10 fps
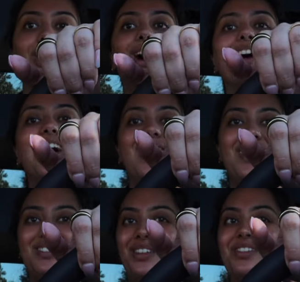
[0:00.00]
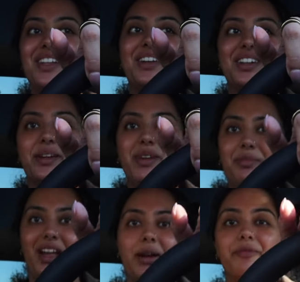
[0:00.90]
vlog, I've, I've literally
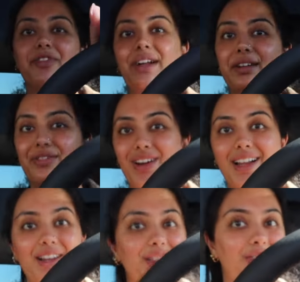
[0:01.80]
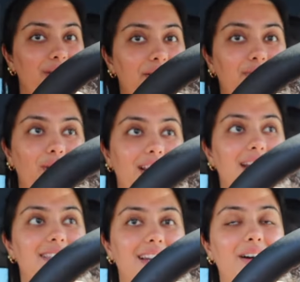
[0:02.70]
been makeup free for like three, four
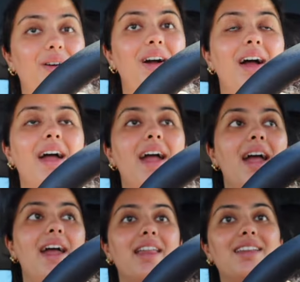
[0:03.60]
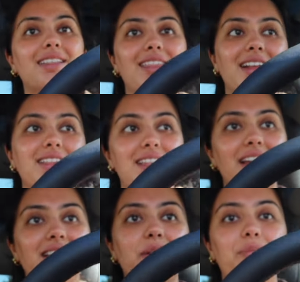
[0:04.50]
days now. And that's
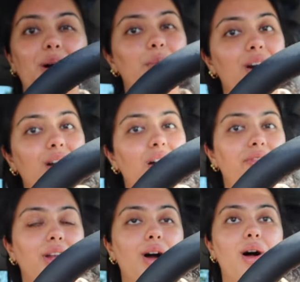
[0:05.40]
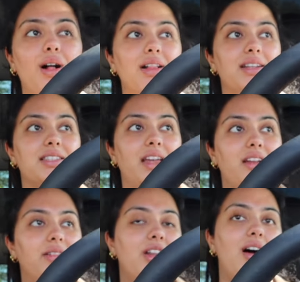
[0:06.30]
like the bummer of it all, is
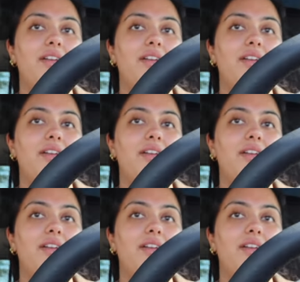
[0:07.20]
like not